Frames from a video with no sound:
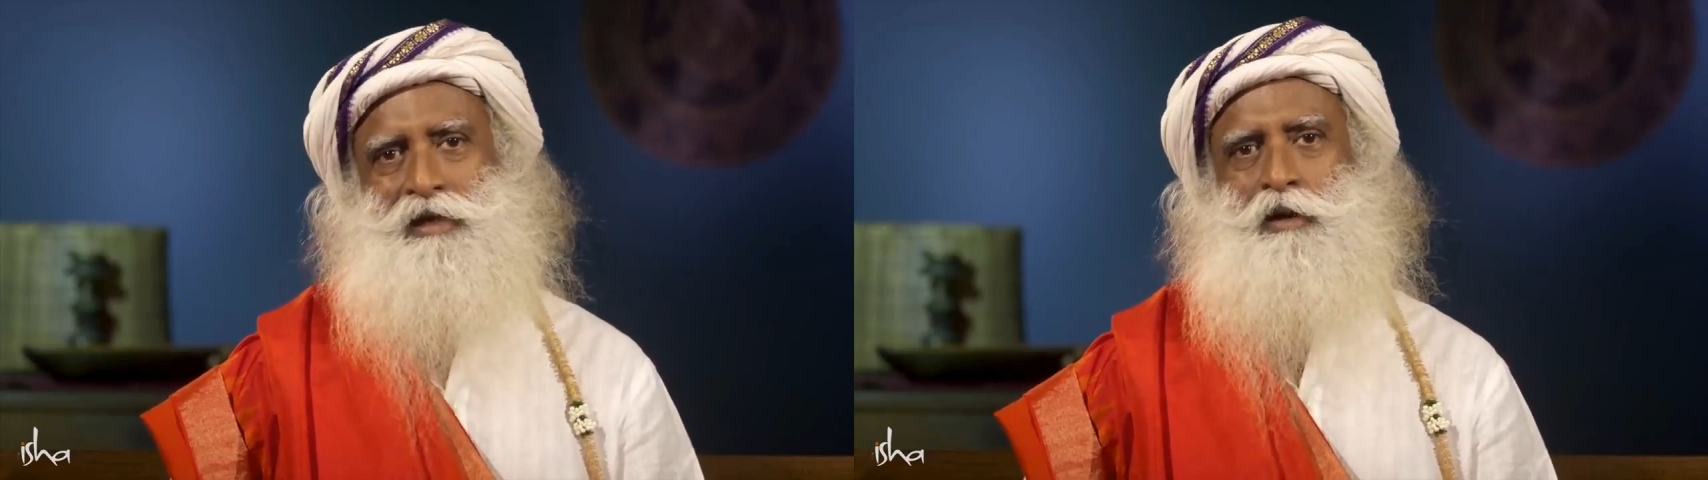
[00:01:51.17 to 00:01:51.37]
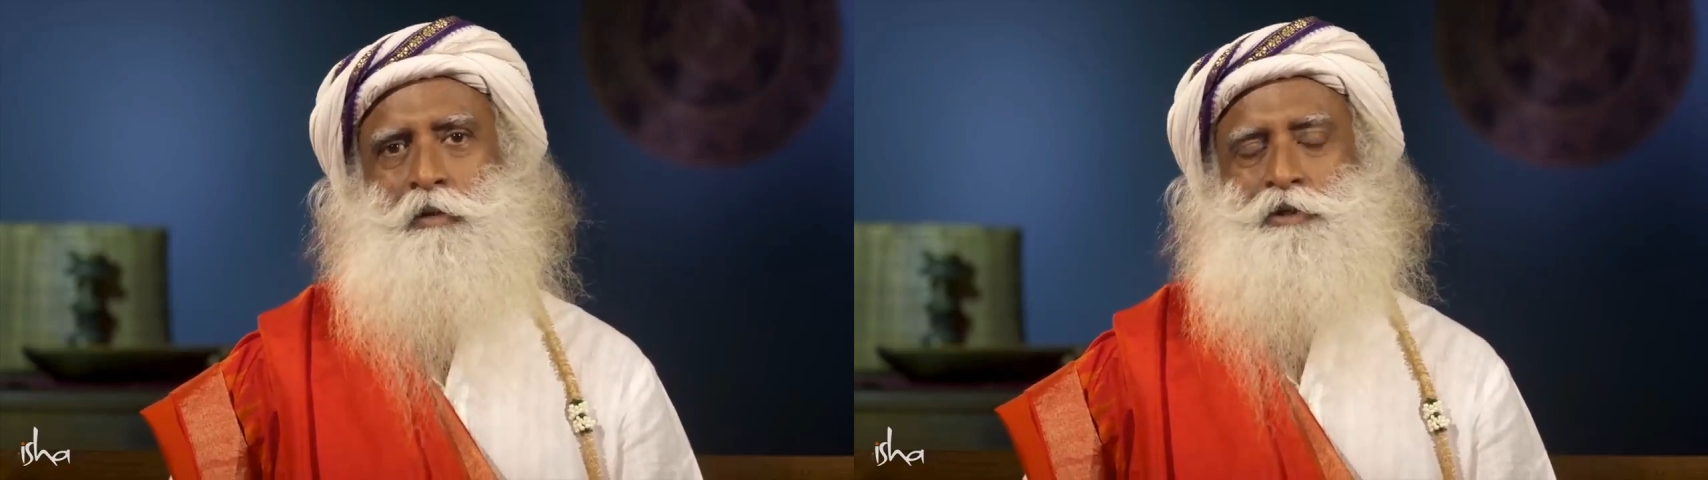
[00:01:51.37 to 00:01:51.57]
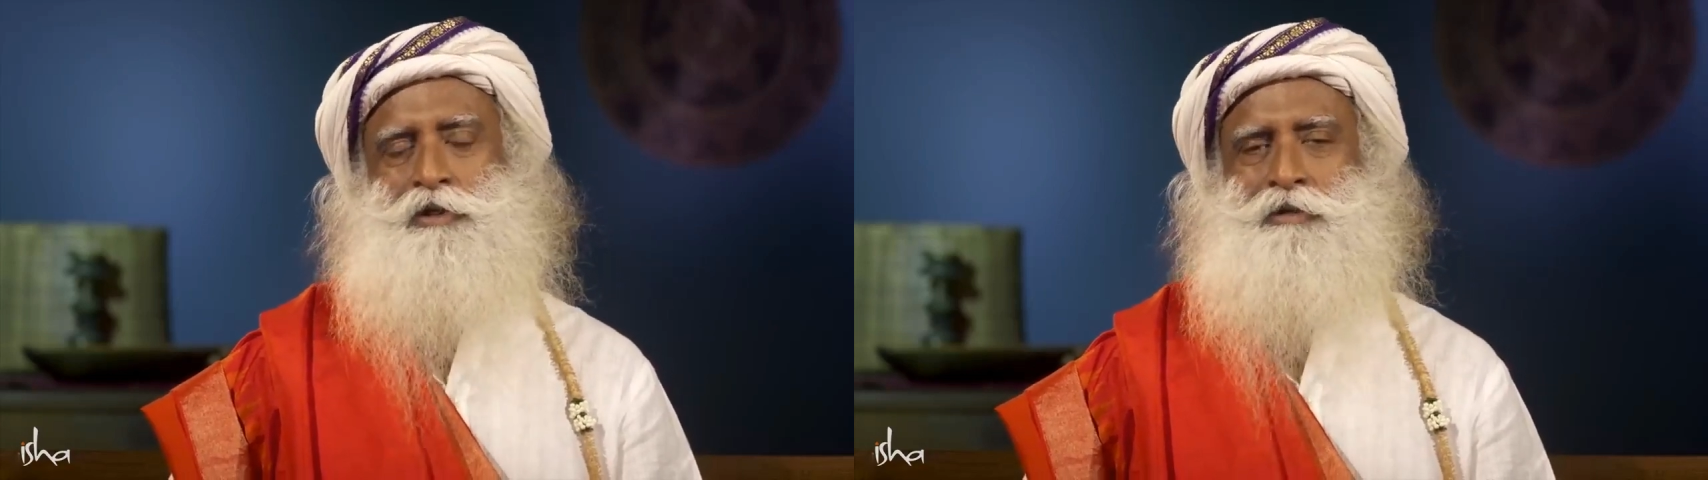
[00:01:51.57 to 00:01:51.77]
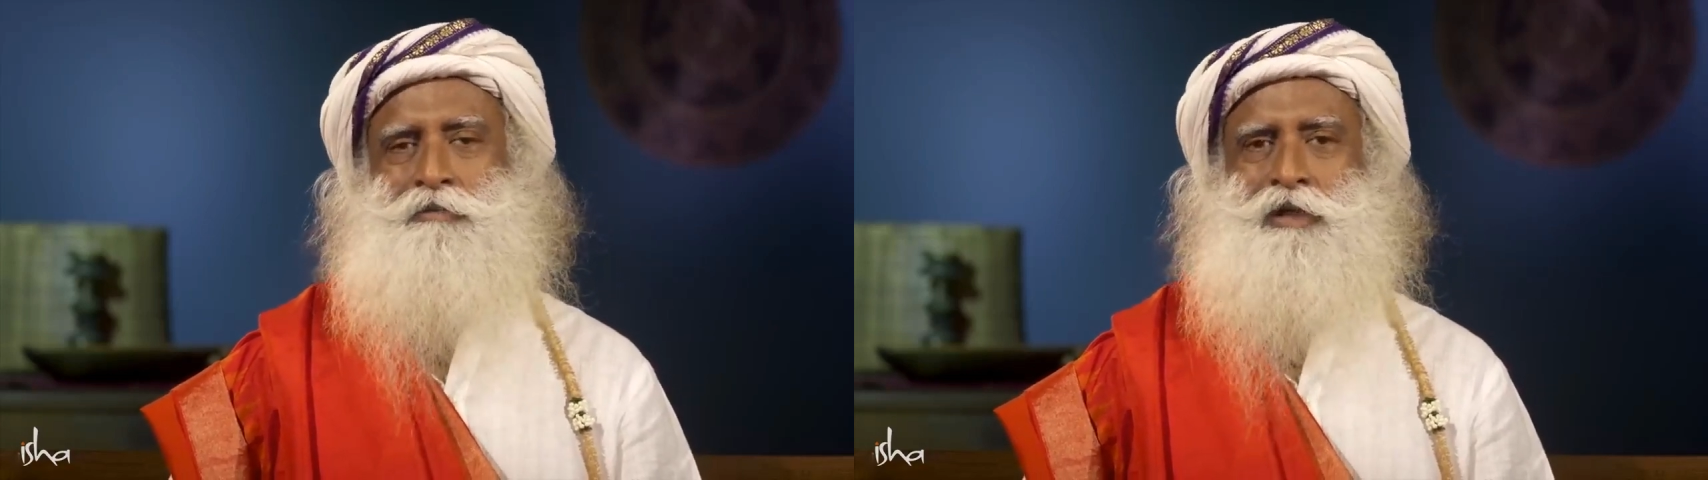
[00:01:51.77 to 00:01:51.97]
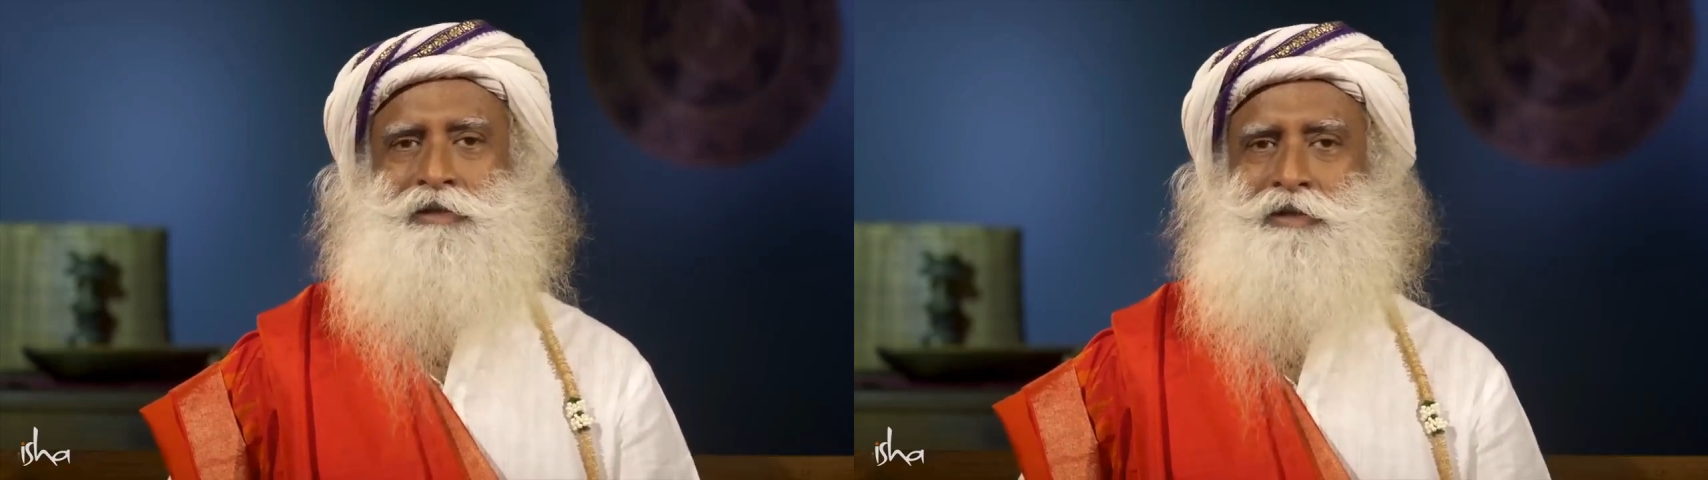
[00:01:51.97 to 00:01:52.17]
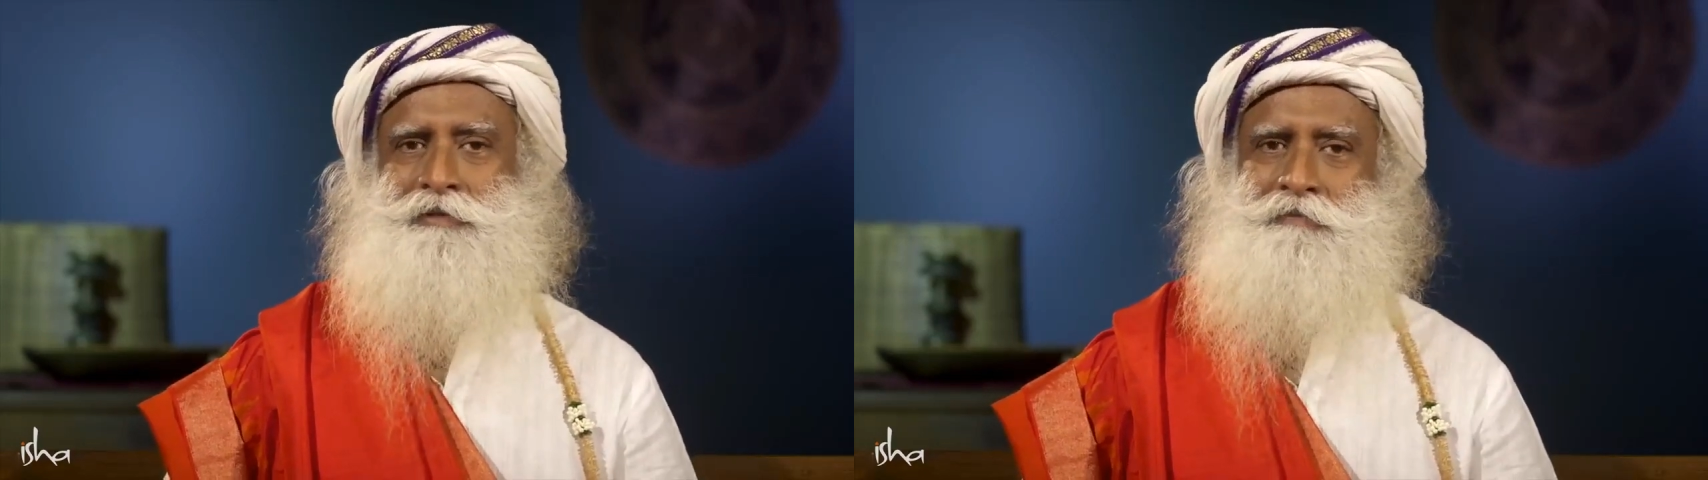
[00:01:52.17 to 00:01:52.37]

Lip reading: an option, but